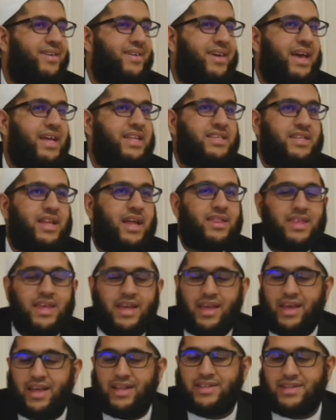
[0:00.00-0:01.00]
It's
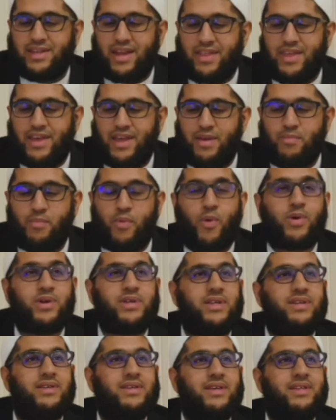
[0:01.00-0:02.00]
nothing
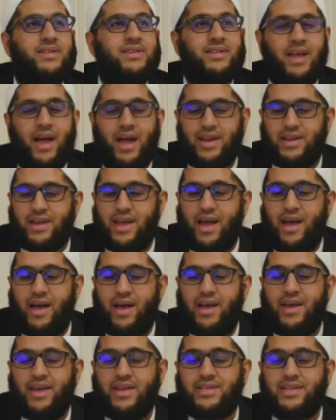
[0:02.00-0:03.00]
important. It's not
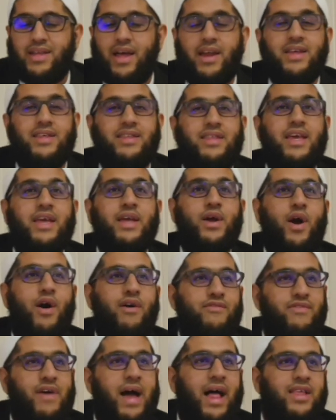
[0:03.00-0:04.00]
a thing
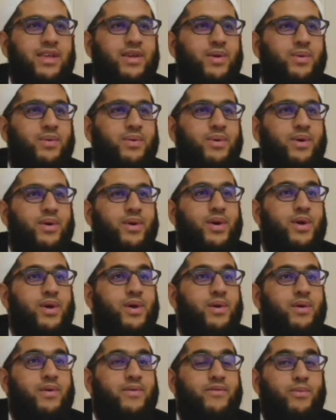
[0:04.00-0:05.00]
of value.
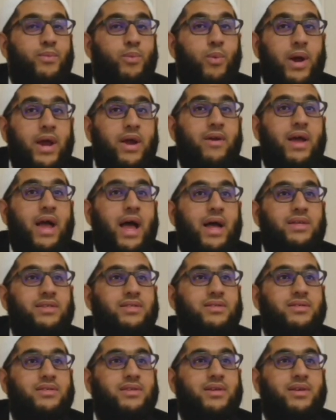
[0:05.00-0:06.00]

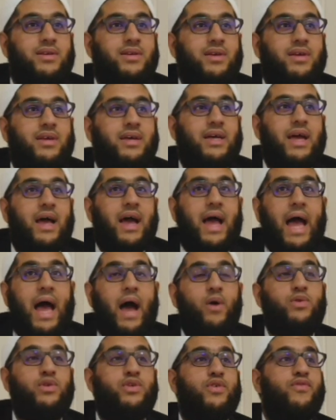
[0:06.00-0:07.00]
Whereas,
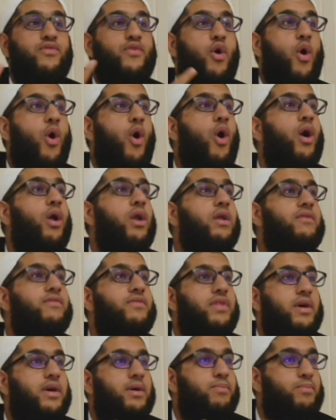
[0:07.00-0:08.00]
out of all
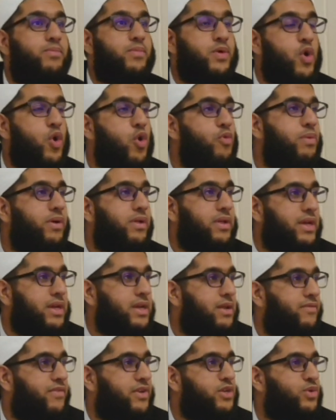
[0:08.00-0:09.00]
of the noble
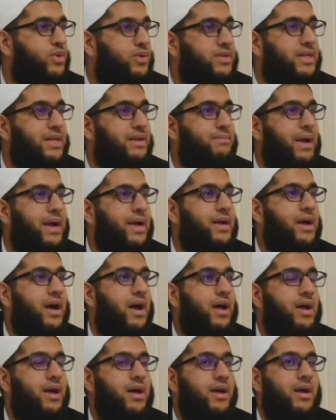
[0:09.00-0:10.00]
individuals in
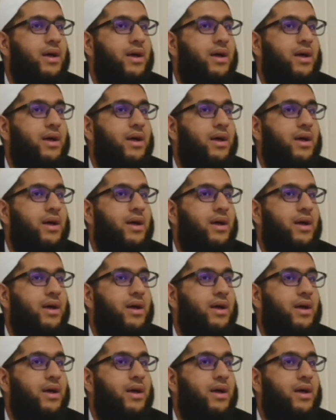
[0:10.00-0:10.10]
Mecca,